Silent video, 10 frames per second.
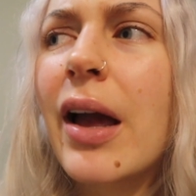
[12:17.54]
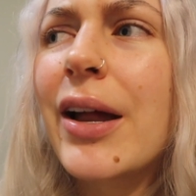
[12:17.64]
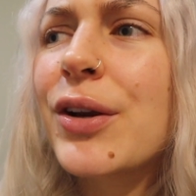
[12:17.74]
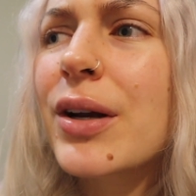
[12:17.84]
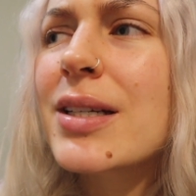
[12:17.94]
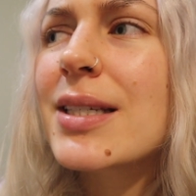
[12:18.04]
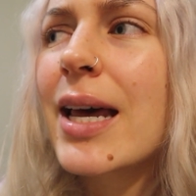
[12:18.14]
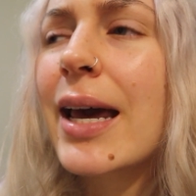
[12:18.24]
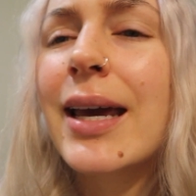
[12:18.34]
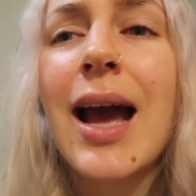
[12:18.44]
you can
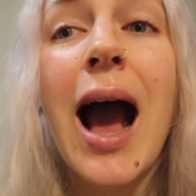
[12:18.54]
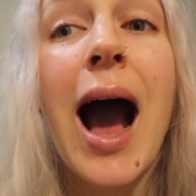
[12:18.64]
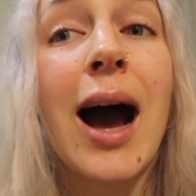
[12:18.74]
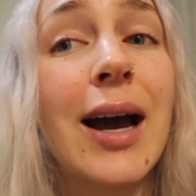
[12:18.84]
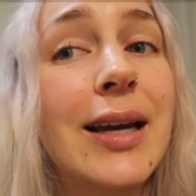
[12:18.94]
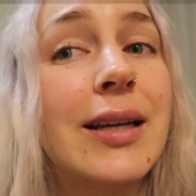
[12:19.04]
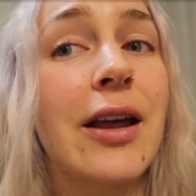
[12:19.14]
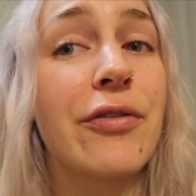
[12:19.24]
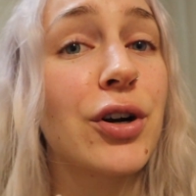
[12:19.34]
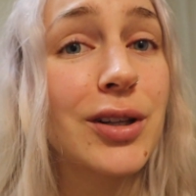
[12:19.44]
say, I
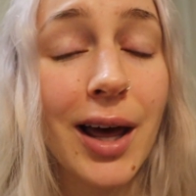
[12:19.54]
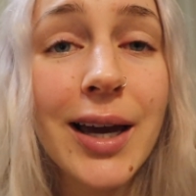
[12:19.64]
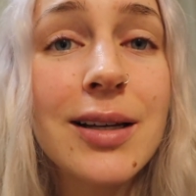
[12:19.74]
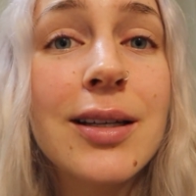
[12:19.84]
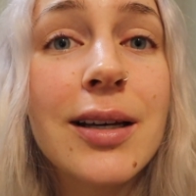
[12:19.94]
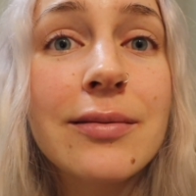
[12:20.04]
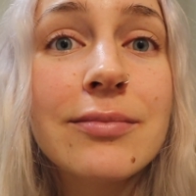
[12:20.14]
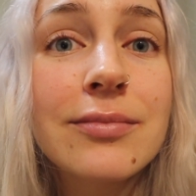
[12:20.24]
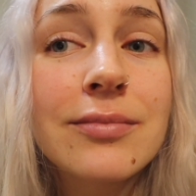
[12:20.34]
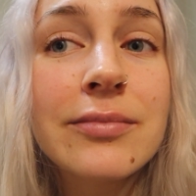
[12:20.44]
never liked it.
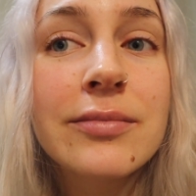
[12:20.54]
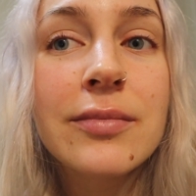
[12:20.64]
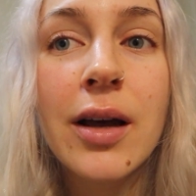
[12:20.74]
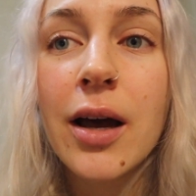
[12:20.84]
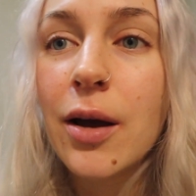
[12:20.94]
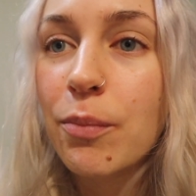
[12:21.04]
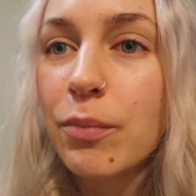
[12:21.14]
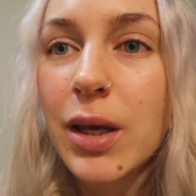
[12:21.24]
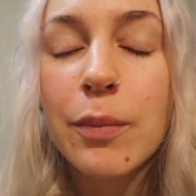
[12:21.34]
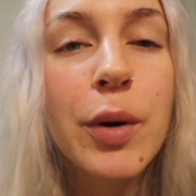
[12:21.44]

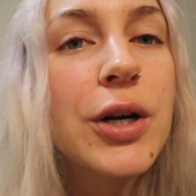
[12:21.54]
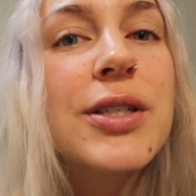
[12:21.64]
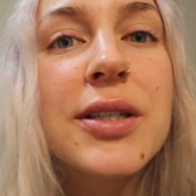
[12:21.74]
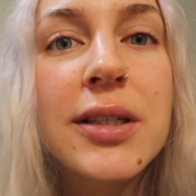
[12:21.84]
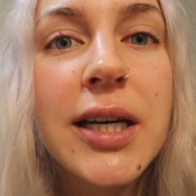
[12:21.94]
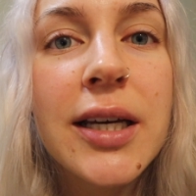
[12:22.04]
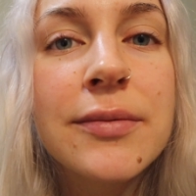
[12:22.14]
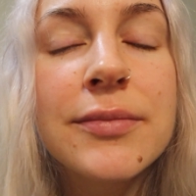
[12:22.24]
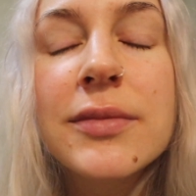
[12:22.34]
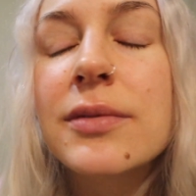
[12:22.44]
Me personally,
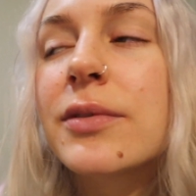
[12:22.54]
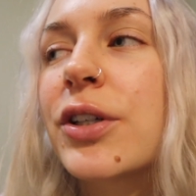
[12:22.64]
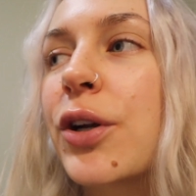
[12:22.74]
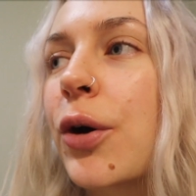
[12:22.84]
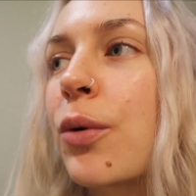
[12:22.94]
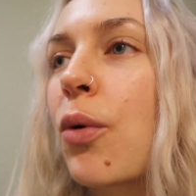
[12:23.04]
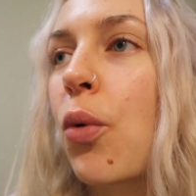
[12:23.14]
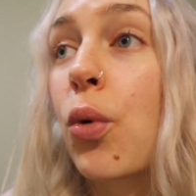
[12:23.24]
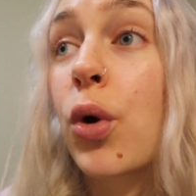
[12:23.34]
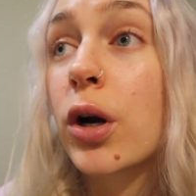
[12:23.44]
you know,
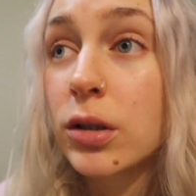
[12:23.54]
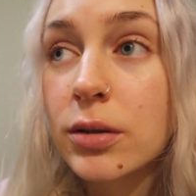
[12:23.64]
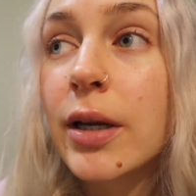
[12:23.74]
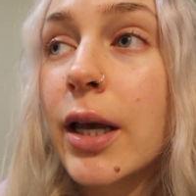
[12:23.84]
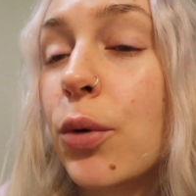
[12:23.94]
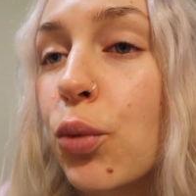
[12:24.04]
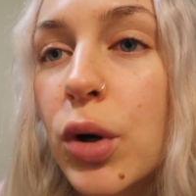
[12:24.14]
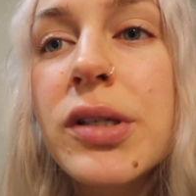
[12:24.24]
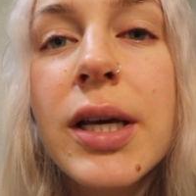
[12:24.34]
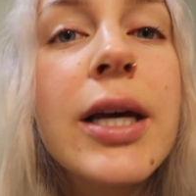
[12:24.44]
or it
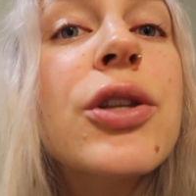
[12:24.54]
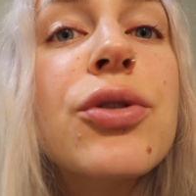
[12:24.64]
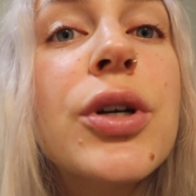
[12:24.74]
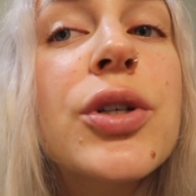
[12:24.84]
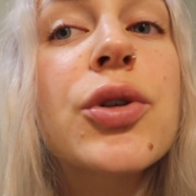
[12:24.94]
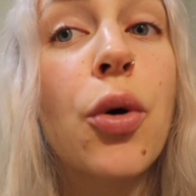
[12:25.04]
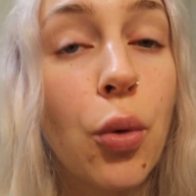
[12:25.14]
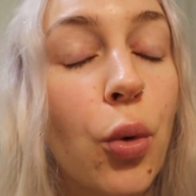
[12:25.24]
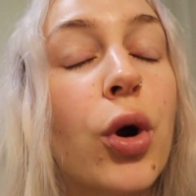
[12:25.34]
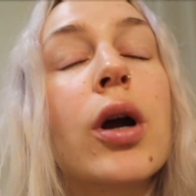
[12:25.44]
was cancerous,
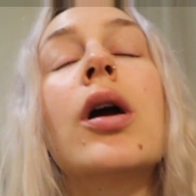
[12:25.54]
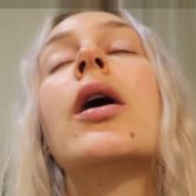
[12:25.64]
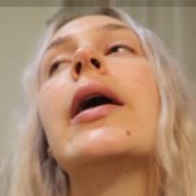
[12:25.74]
or